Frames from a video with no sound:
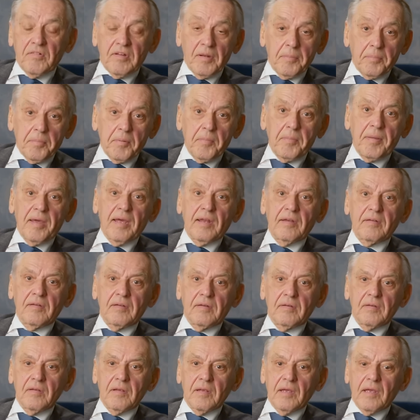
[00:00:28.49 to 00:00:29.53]
diplomat.
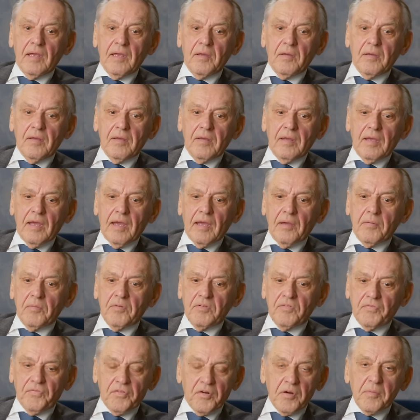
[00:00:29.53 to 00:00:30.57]
I
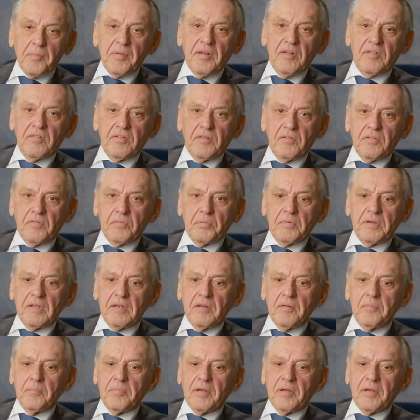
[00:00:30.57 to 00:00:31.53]
was foreign minister of Sweden,